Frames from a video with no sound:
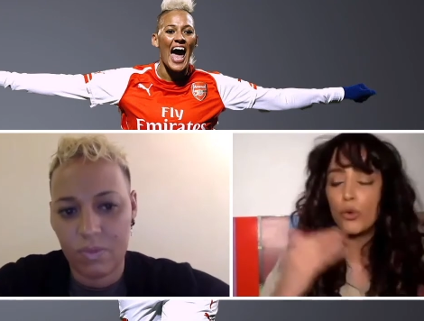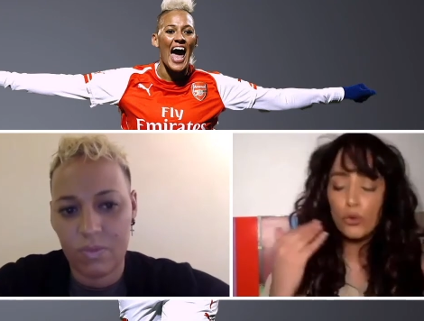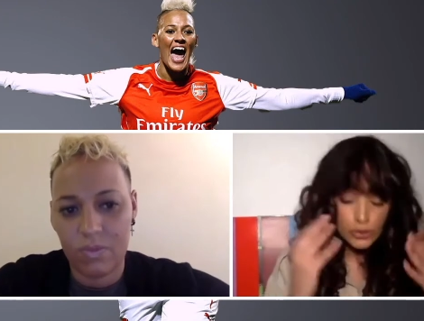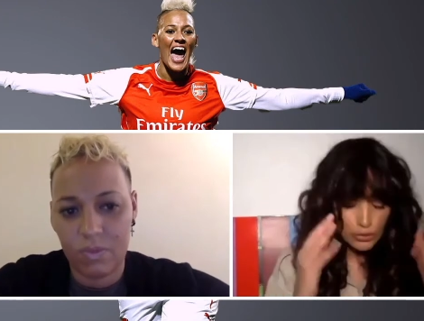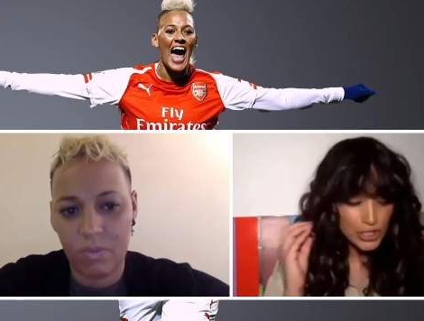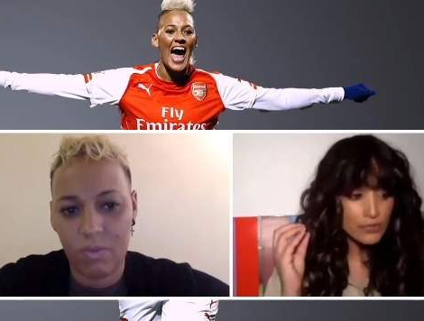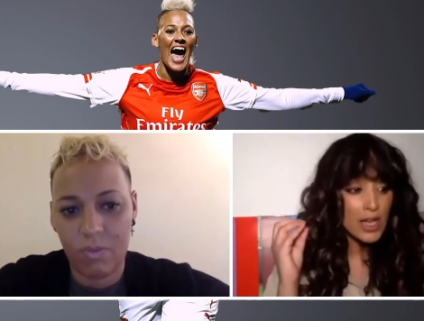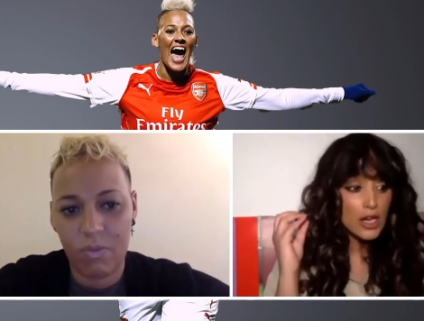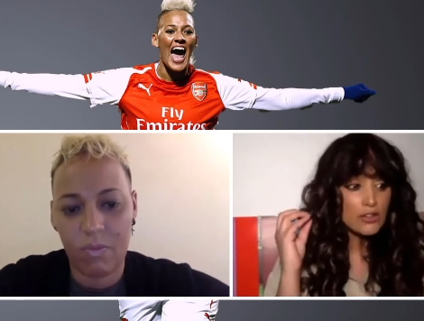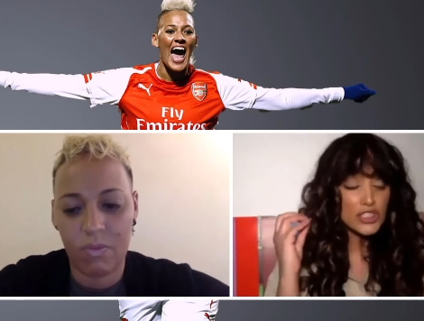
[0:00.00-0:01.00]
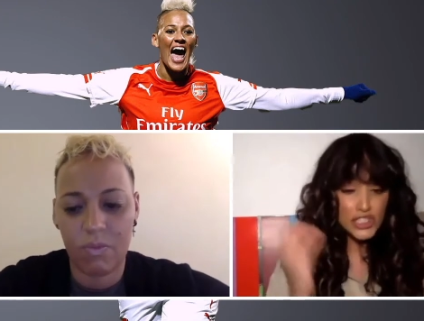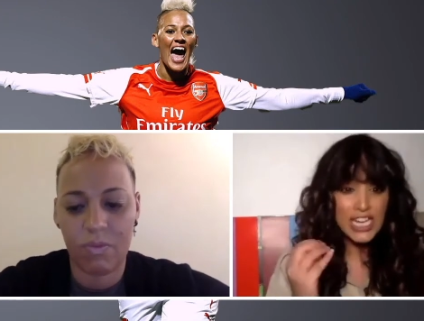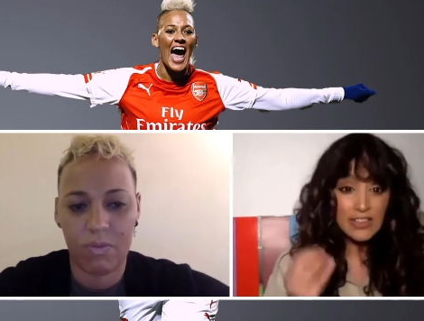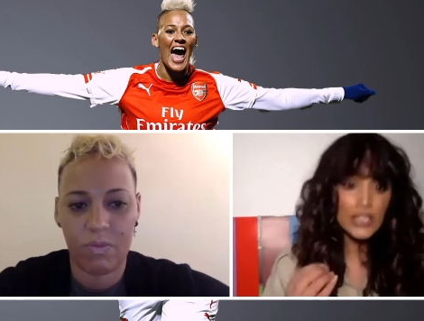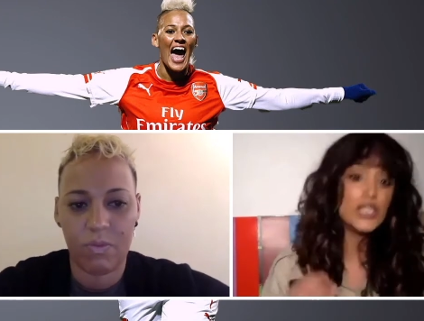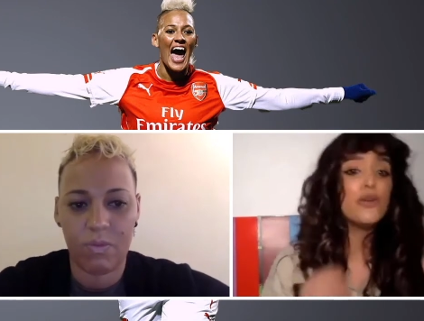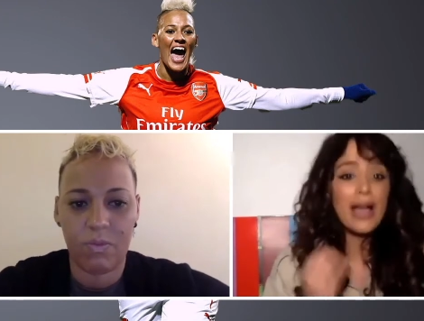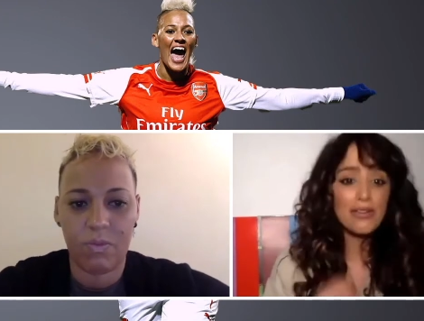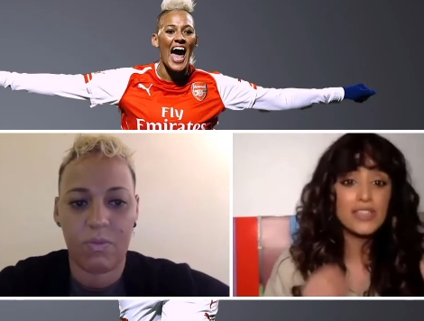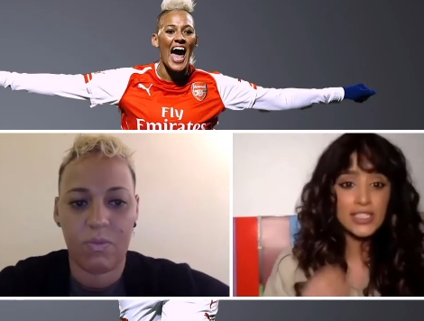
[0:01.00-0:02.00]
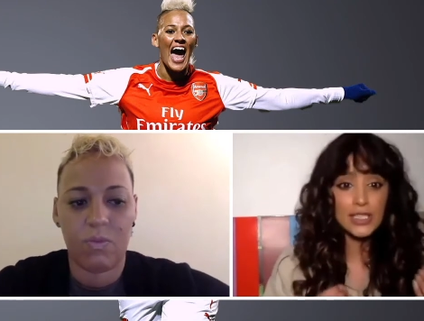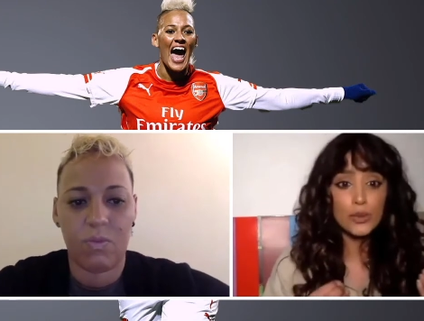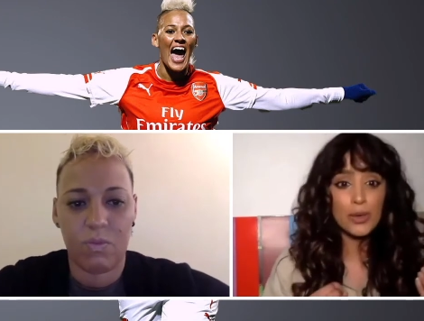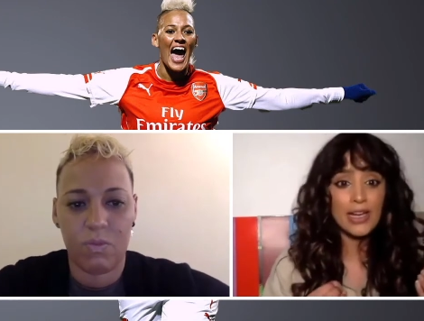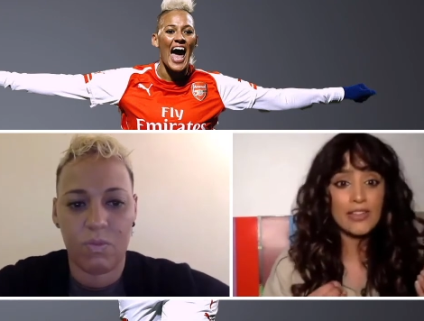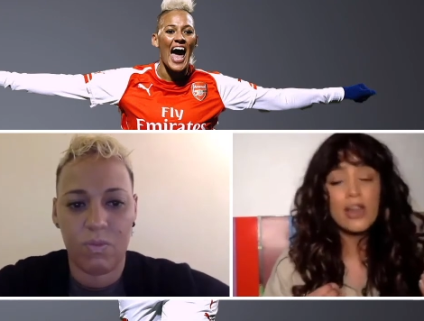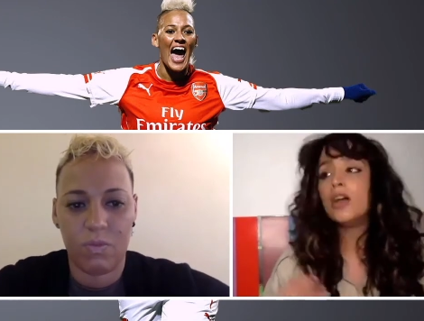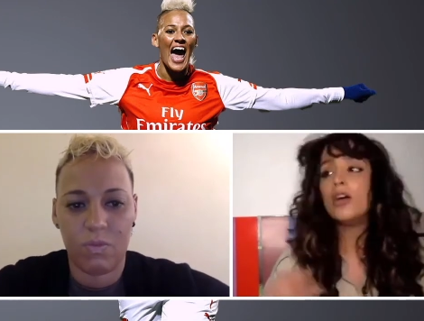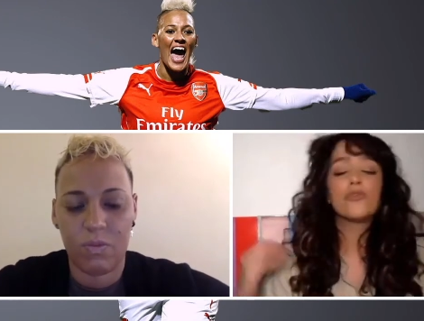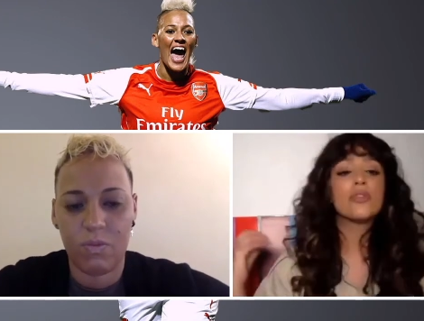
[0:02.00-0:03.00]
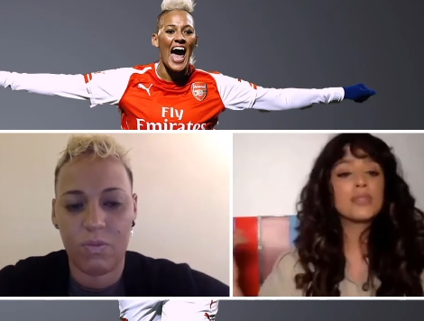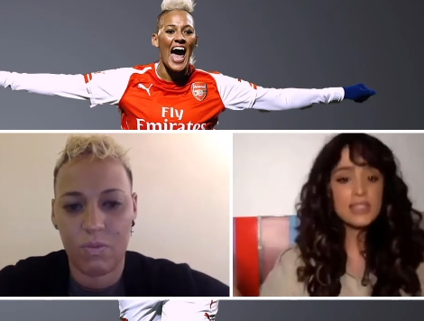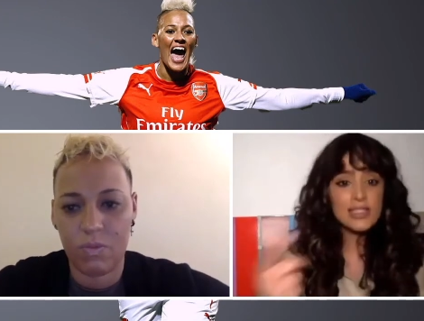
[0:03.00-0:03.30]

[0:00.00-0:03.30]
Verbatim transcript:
Speaker 1: all sorts of shit that you have to deal with from